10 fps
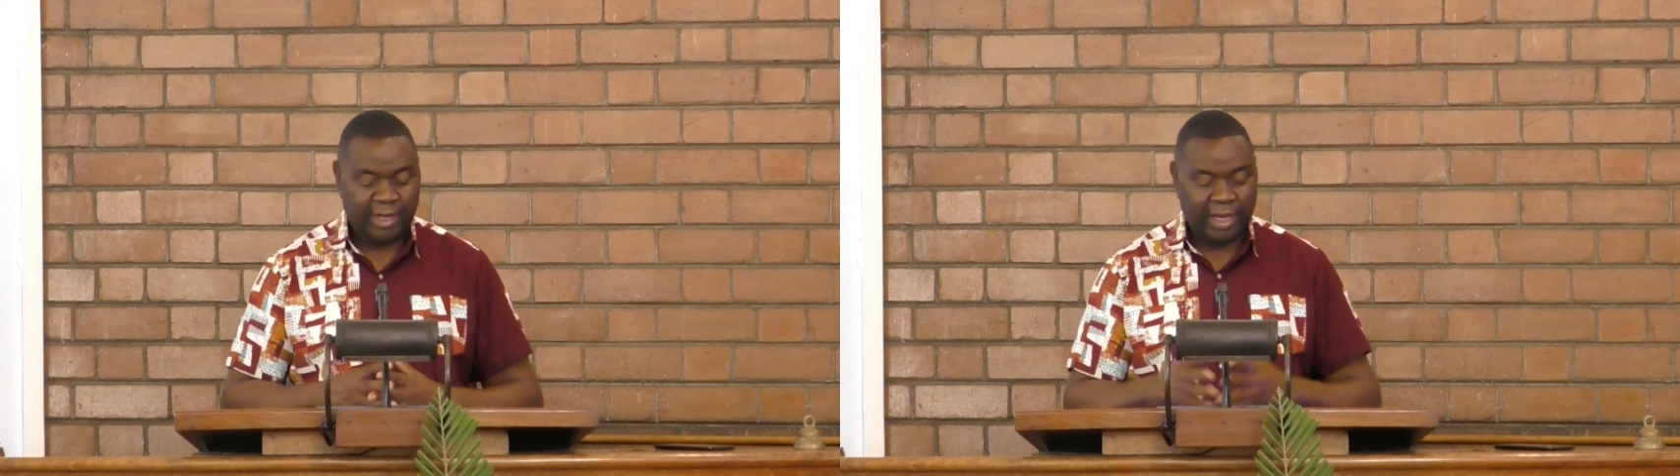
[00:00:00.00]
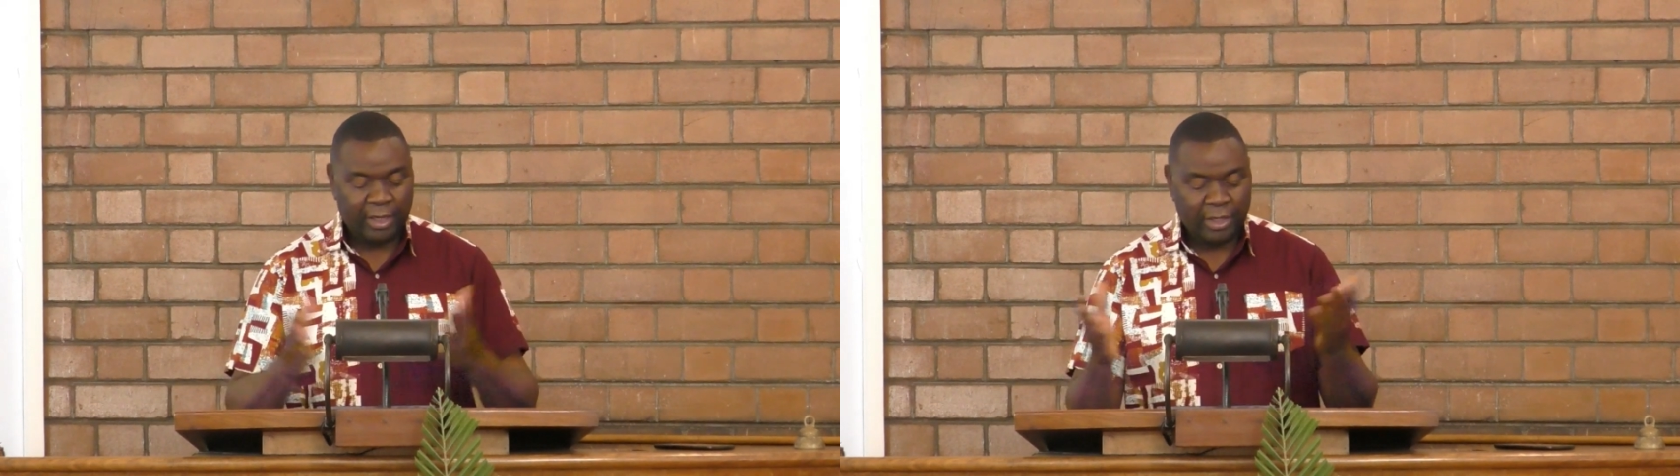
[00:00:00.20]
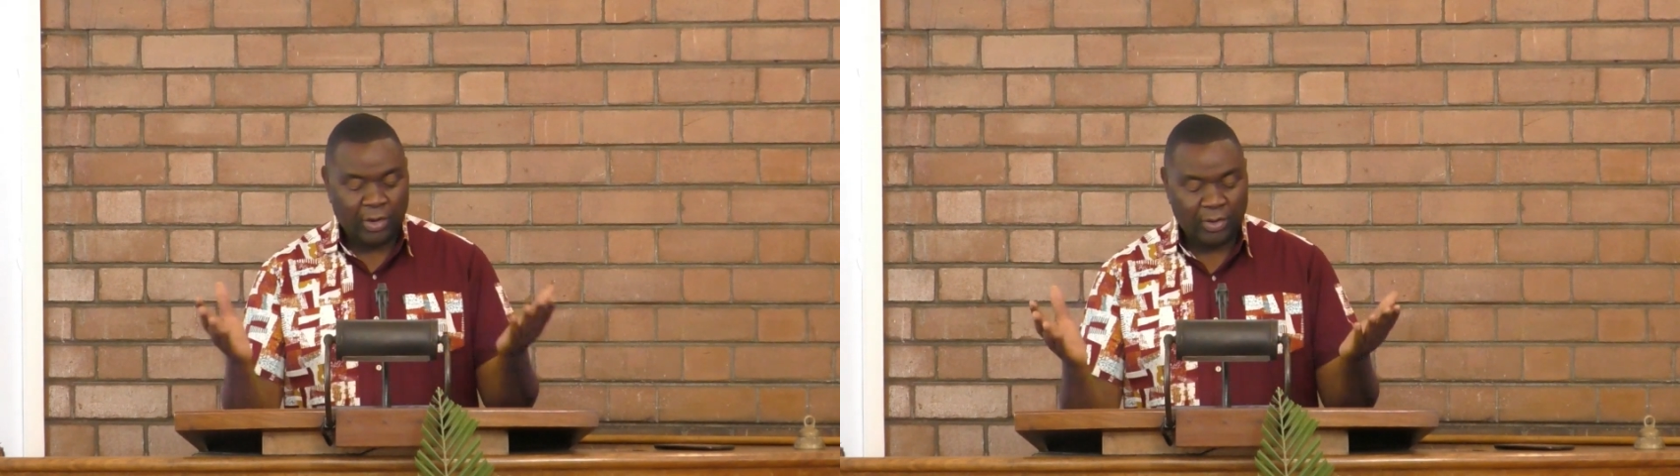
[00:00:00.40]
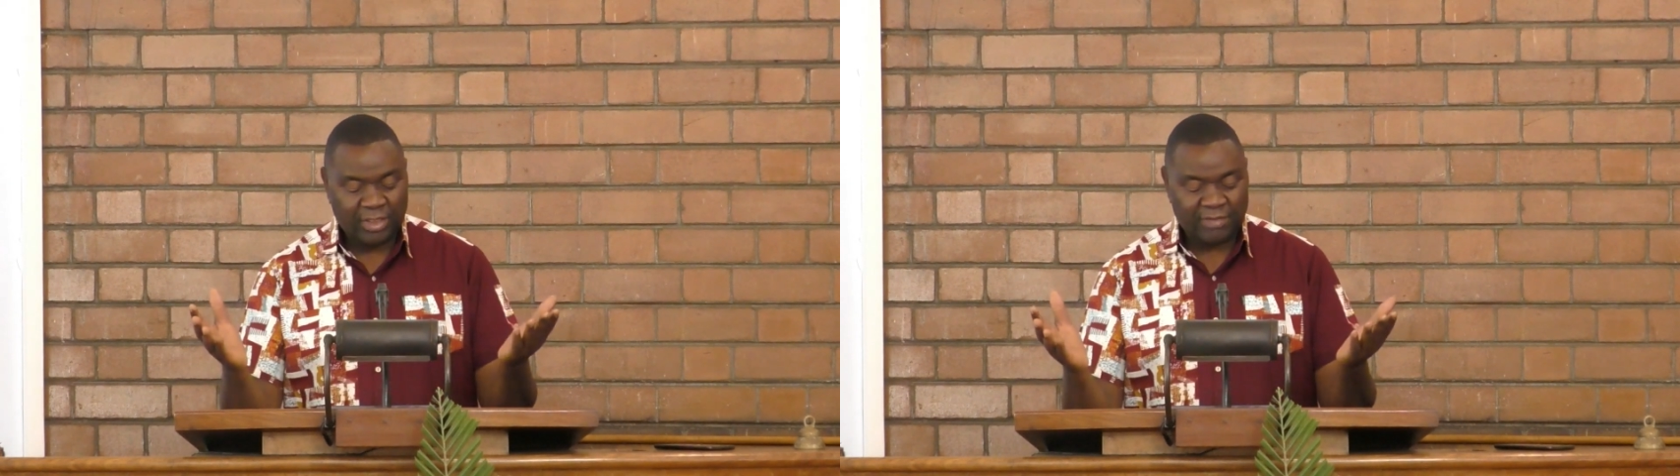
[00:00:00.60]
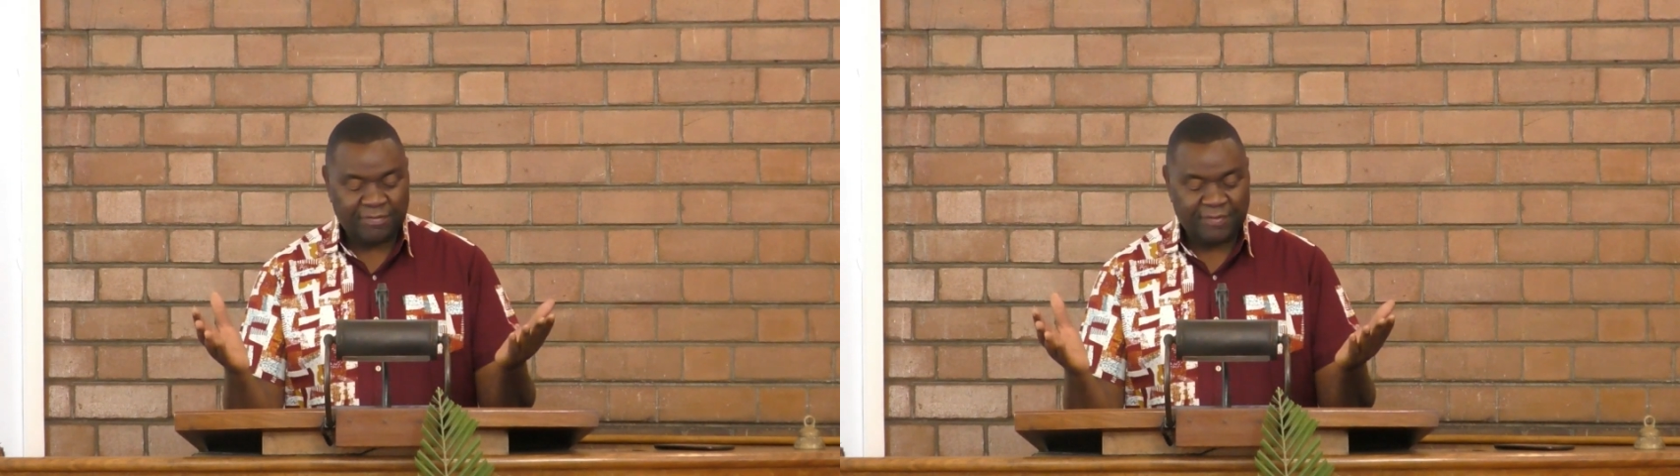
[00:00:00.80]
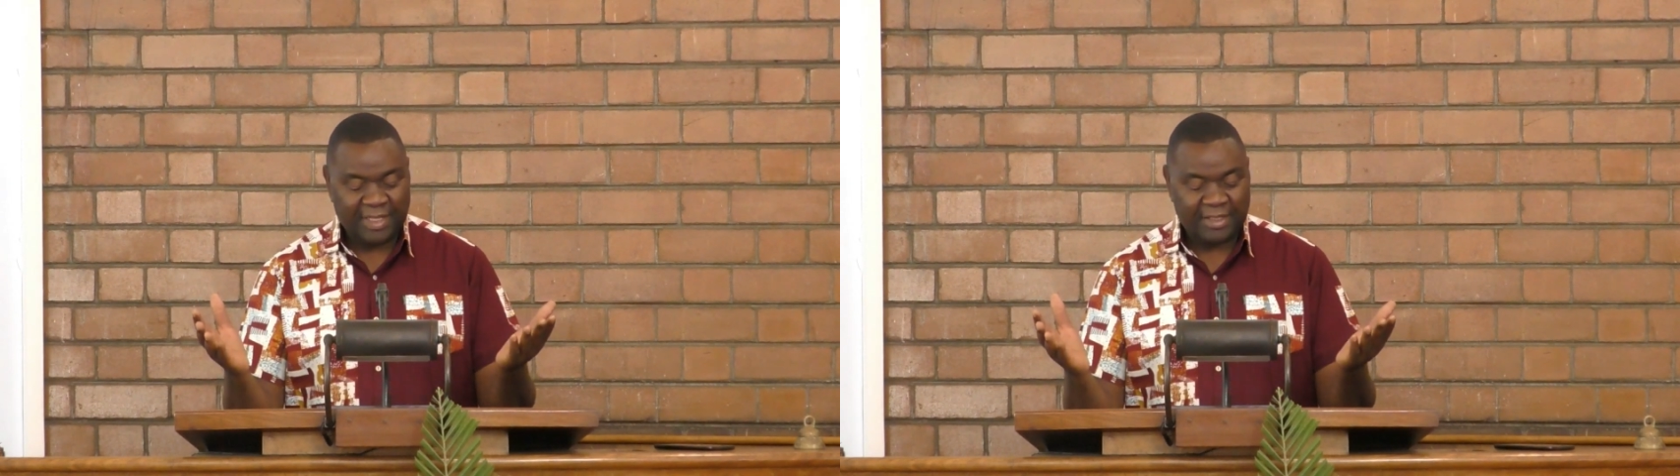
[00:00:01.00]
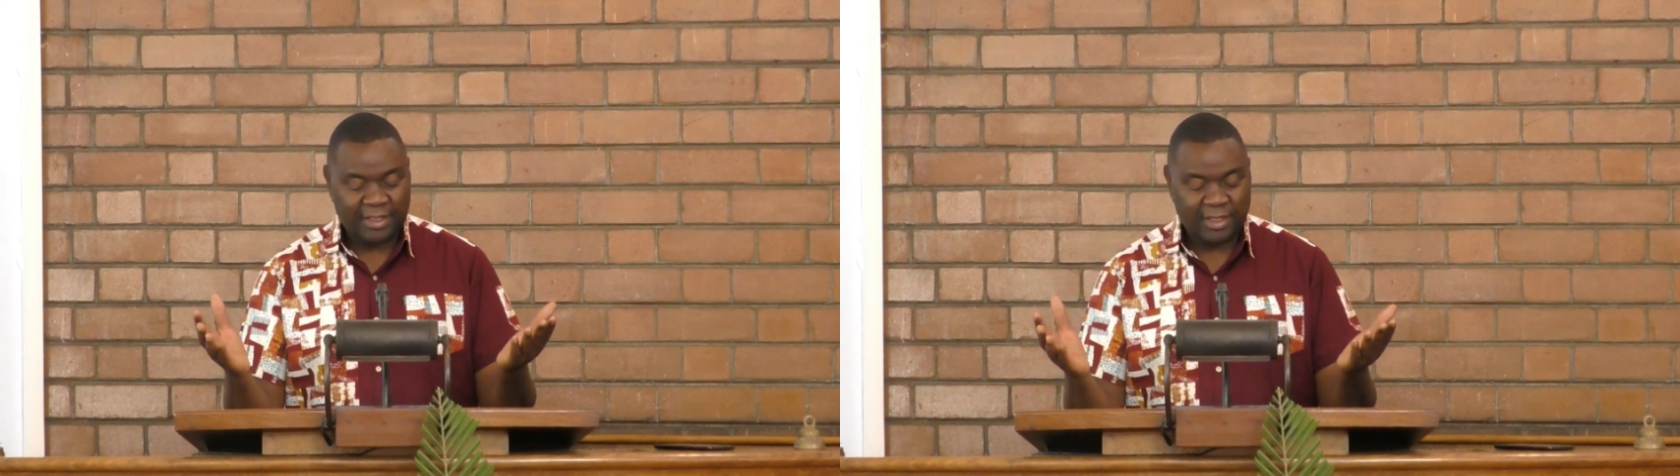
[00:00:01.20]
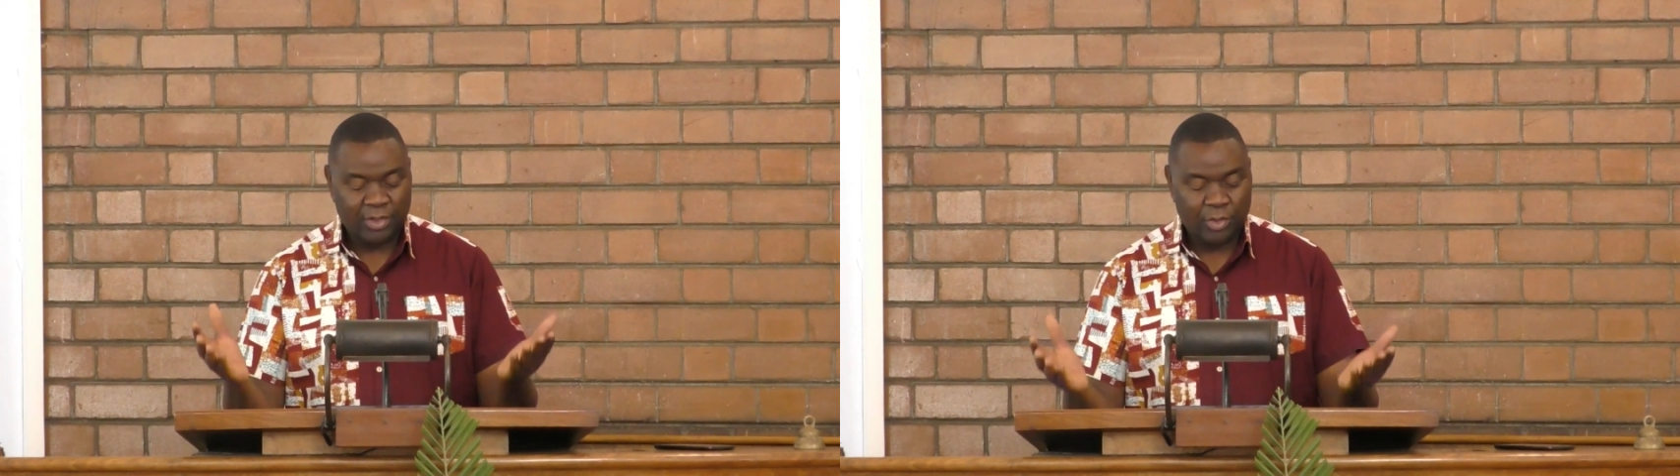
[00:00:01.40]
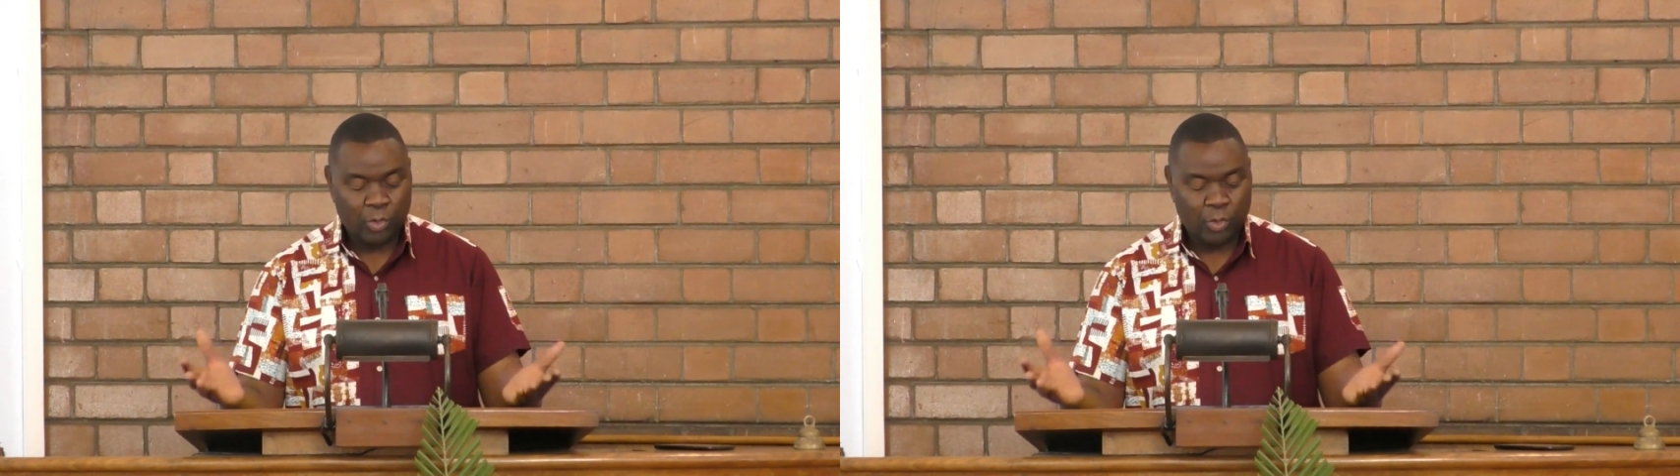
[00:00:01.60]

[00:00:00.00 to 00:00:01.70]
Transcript: and God the Father,